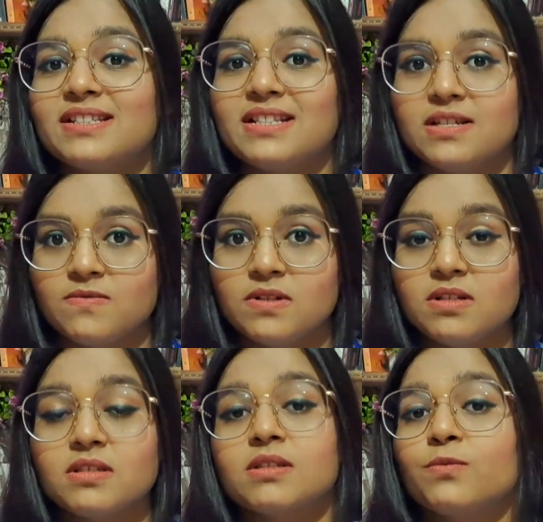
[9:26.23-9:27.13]

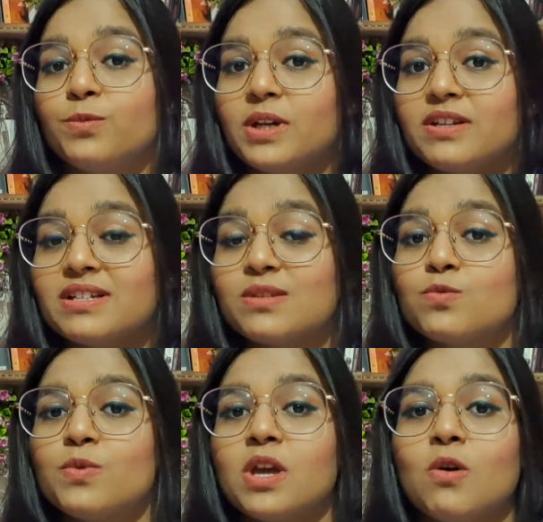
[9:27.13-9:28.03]
levels, various
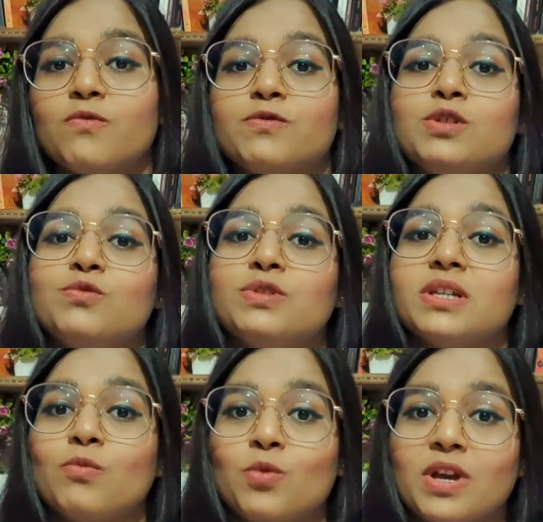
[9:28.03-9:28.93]
way of
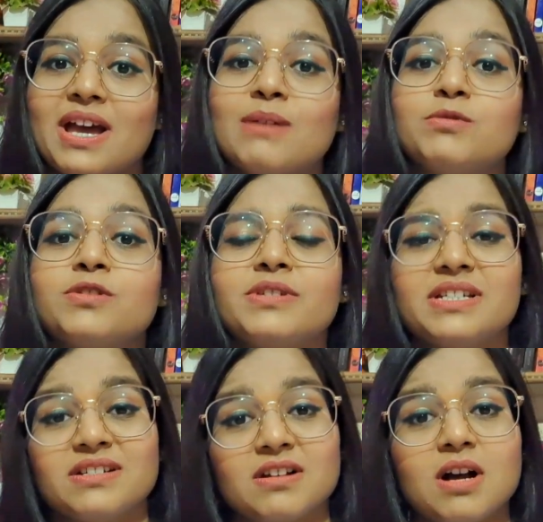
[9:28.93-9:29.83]
using
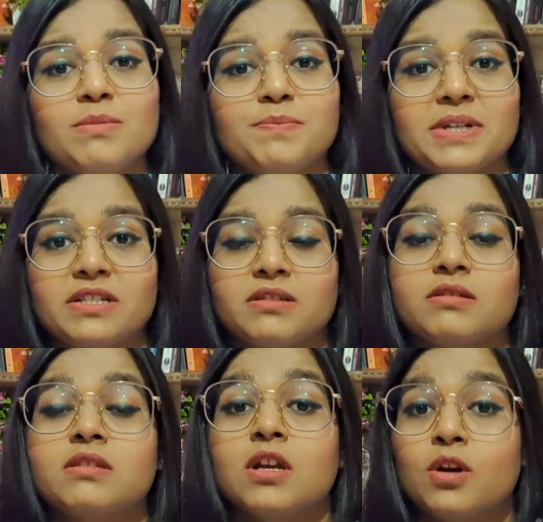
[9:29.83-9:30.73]
vocabulary, grammar
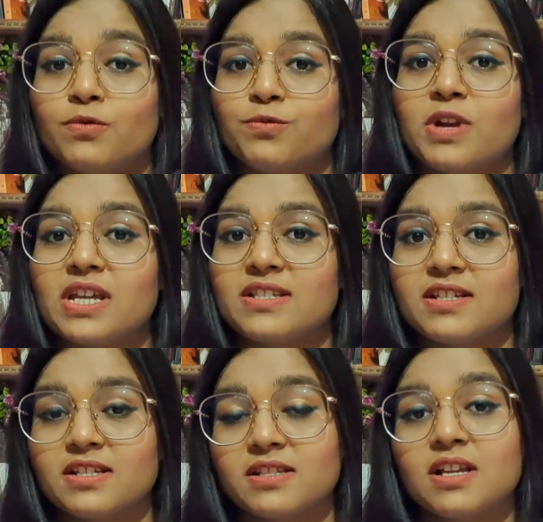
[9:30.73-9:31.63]
patterns,
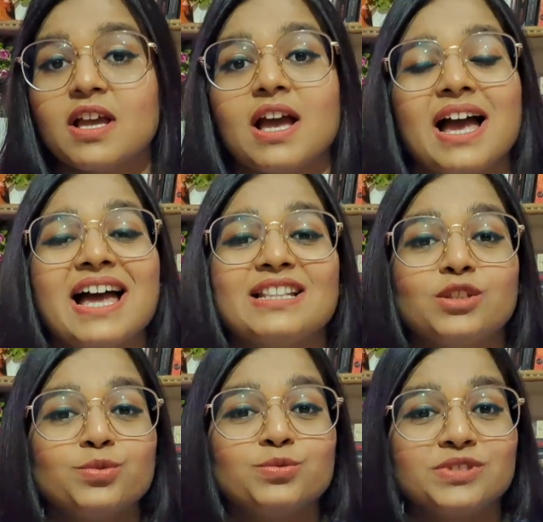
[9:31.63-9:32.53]
phrases, and
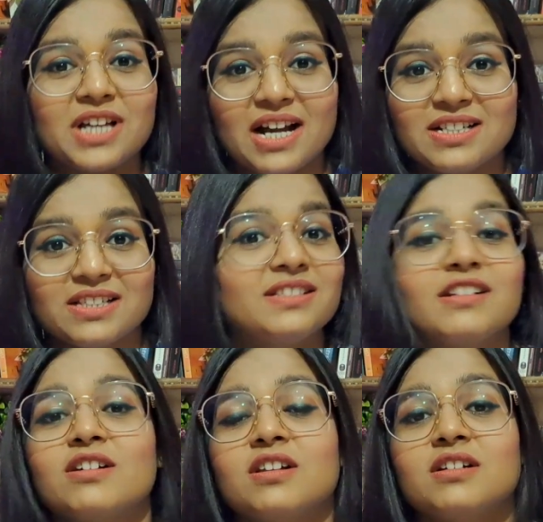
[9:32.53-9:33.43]
through that
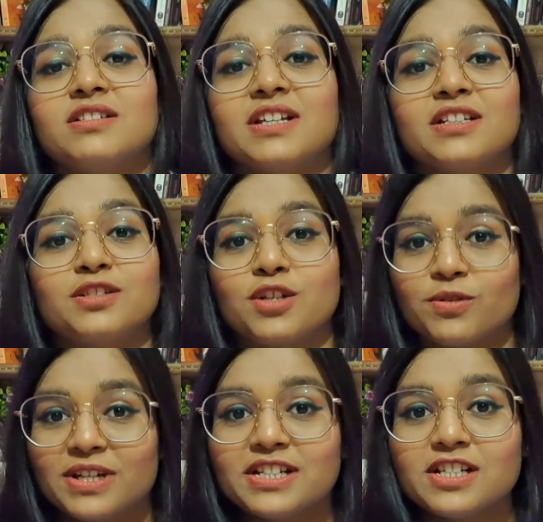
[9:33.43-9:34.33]
they're gonna test
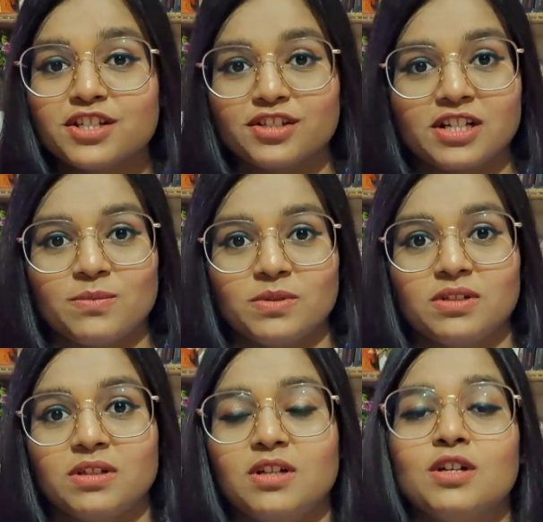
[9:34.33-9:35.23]
your English
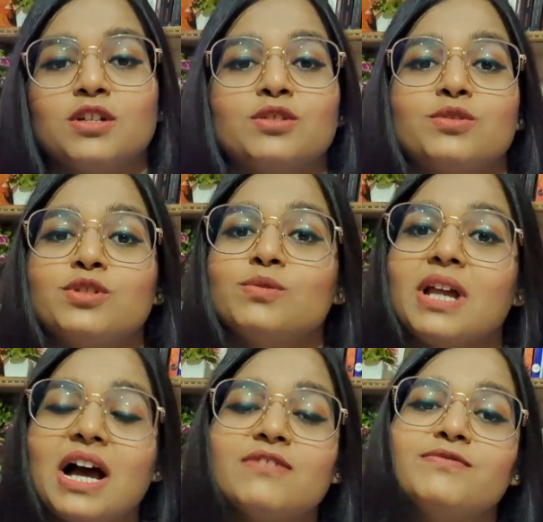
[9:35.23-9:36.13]
level. So you'll
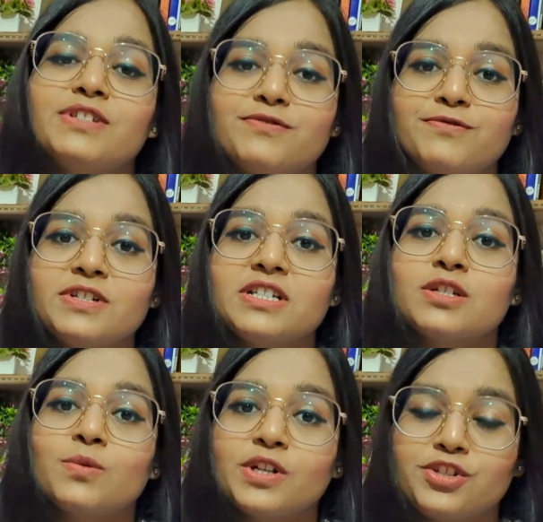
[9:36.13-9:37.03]
have
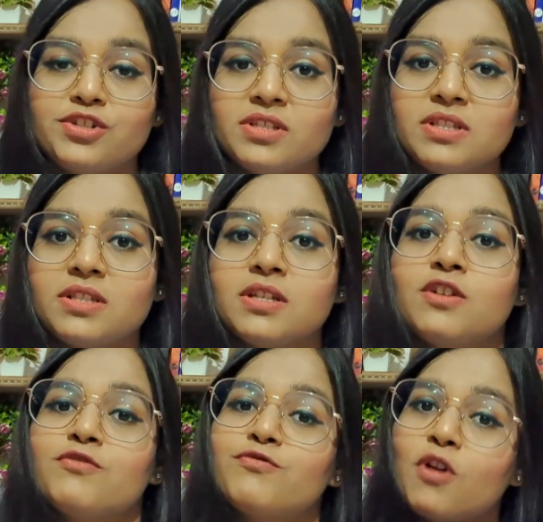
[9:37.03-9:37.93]
different questions
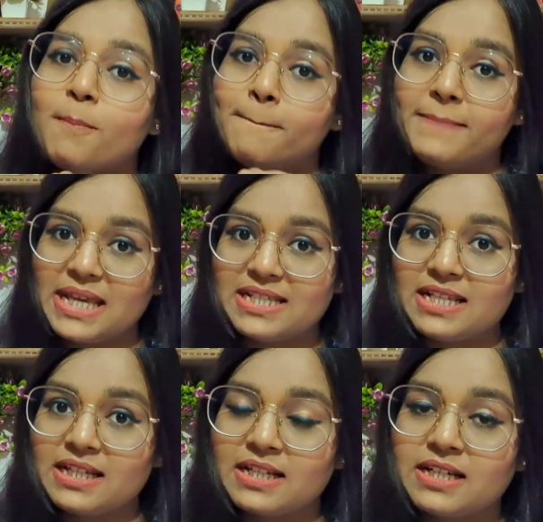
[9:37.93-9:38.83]
from
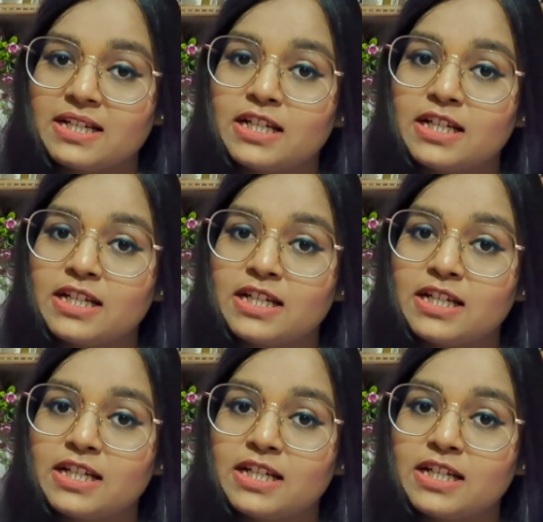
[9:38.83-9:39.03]
basic